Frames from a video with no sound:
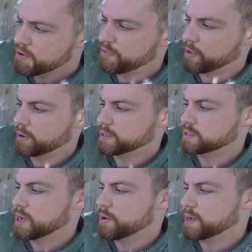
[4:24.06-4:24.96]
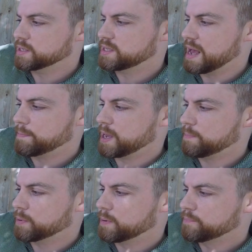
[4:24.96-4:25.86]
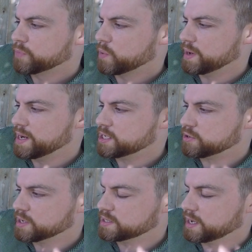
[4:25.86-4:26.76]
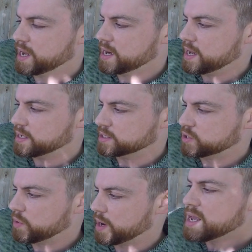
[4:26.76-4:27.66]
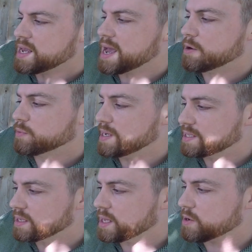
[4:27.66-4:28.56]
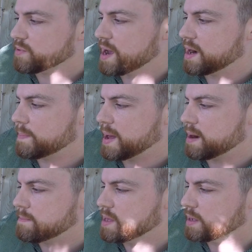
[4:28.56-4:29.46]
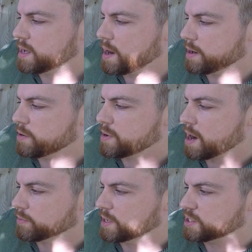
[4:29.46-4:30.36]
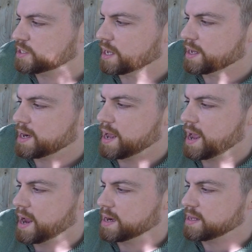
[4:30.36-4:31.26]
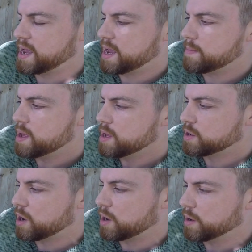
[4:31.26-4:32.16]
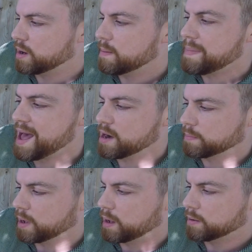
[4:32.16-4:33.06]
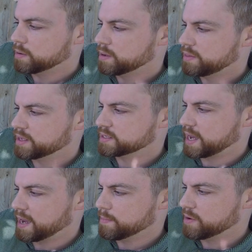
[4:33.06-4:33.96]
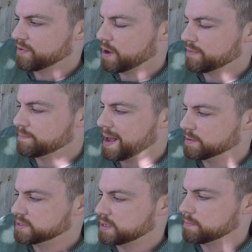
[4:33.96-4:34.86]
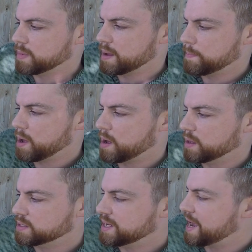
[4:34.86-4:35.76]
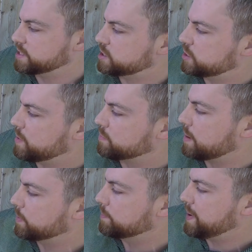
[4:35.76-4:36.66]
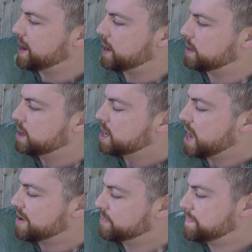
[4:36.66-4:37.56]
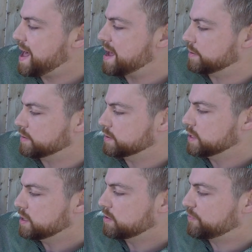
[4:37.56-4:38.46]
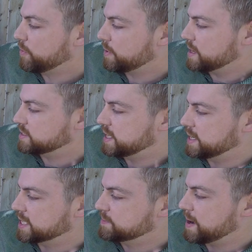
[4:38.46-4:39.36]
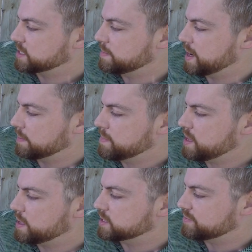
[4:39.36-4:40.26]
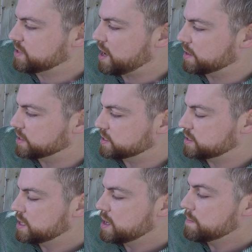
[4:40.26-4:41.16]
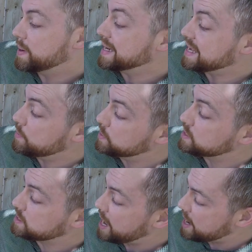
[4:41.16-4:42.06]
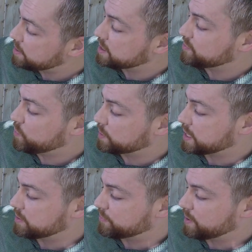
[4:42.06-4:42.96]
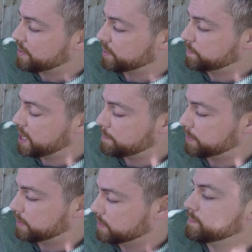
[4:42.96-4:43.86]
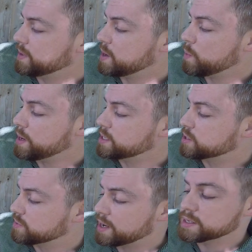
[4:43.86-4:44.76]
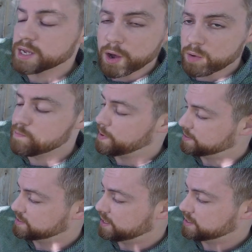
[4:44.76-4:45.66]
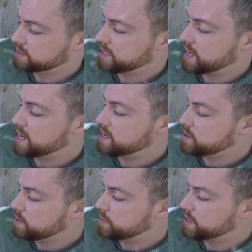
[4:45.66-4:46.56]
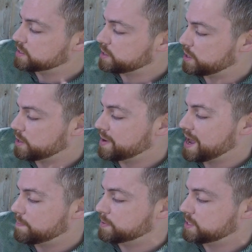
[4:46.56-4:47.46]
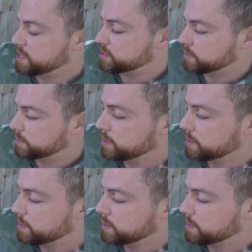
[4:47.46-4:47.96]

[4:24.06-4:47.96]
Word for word: Flores noticed that people were interested in his toy. He had recently read about a millionaire who got rich selling a hand game called Paddleball. This game involved bouncing a ball attached to a rubber band off a paddle. And Flores didn't expect to make millions of dollars, but he was tired of working for other people. He wanted to run his own business, and he knew his yo-yo had potential.